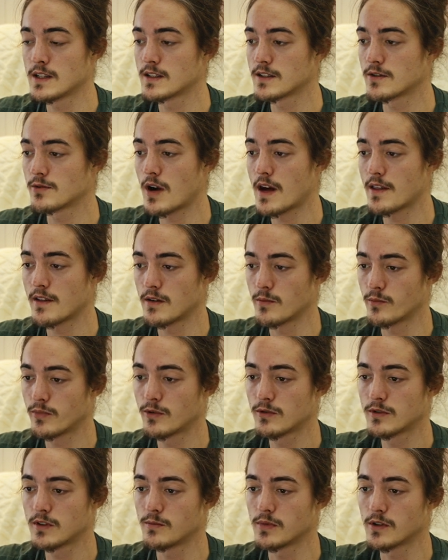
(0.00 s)
is rather
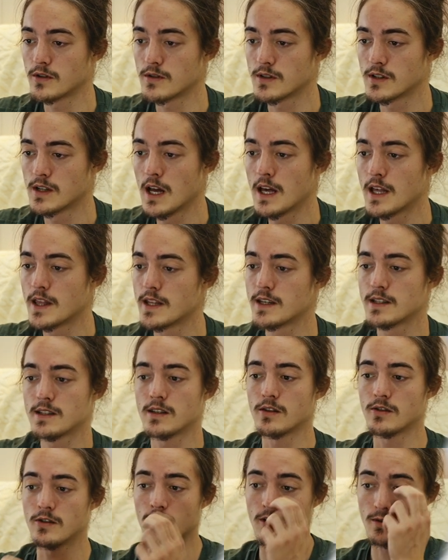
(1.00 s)
important because this
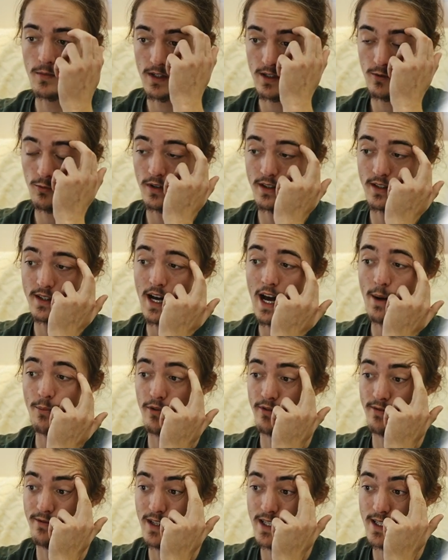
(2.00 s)
determines what type
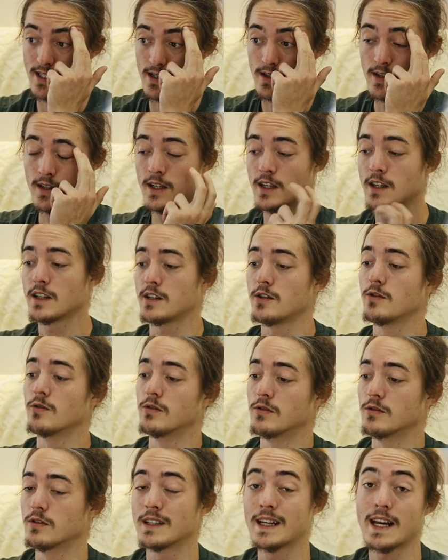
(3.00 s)
of visa
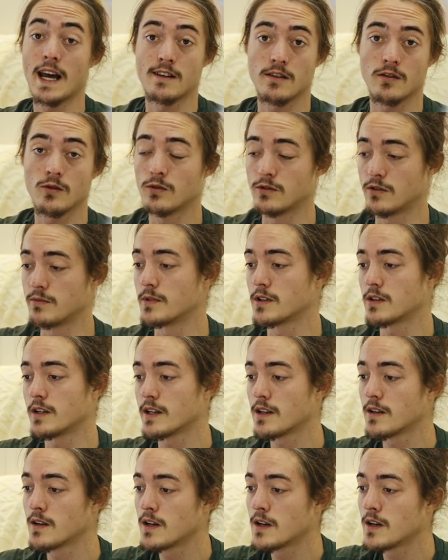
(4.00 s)
you'll get ultimately.
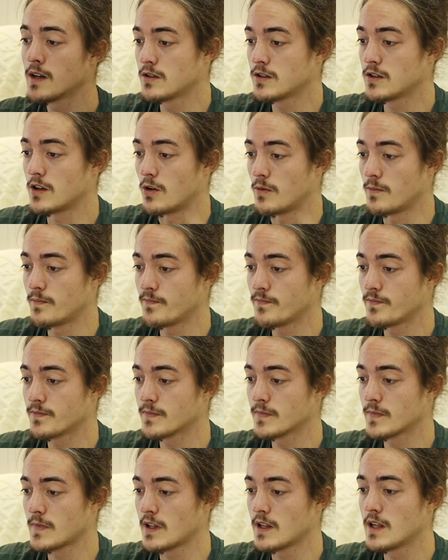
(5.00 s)
So,
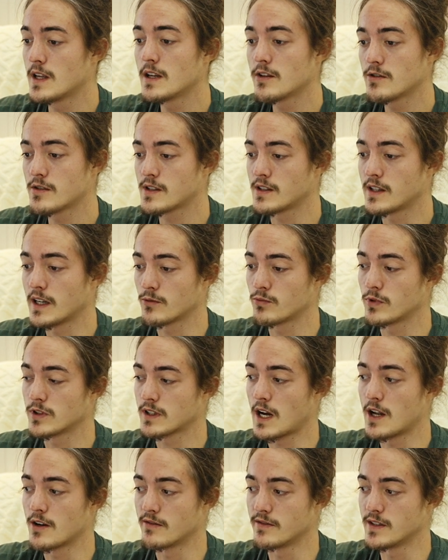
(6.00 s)
here you select what
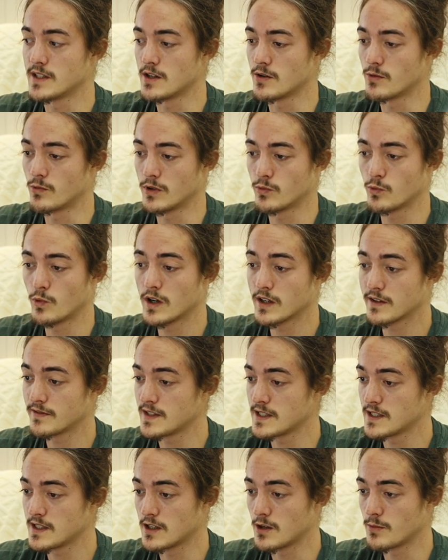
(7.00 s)
kind of visa you want. Work
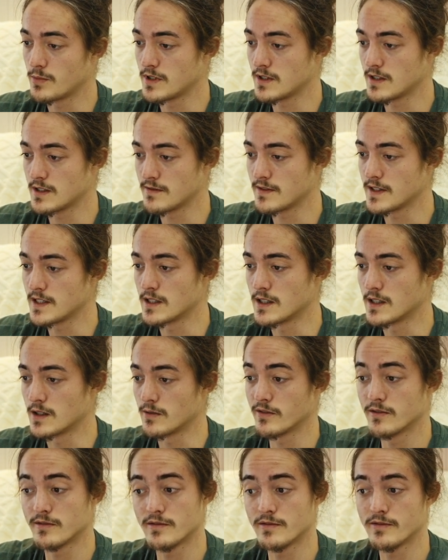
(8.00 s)
visa, business visa,
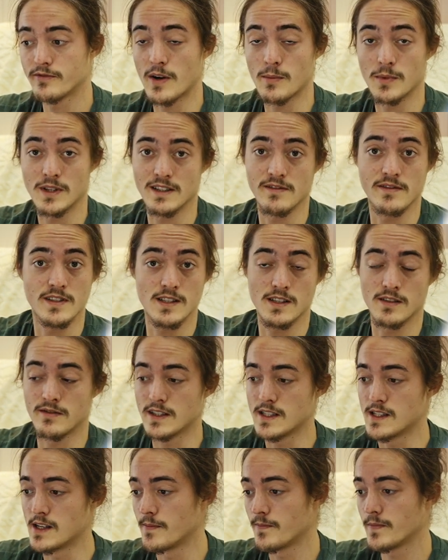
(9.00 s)
family visit
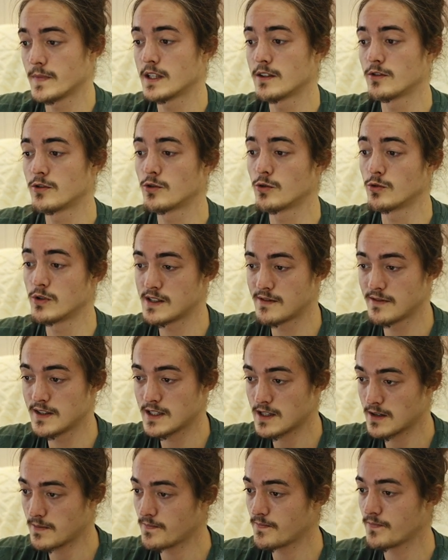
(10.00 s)
visa, tourist
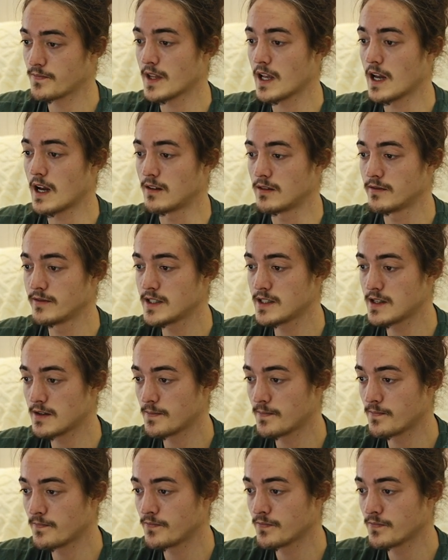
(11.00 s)
visa, L visa,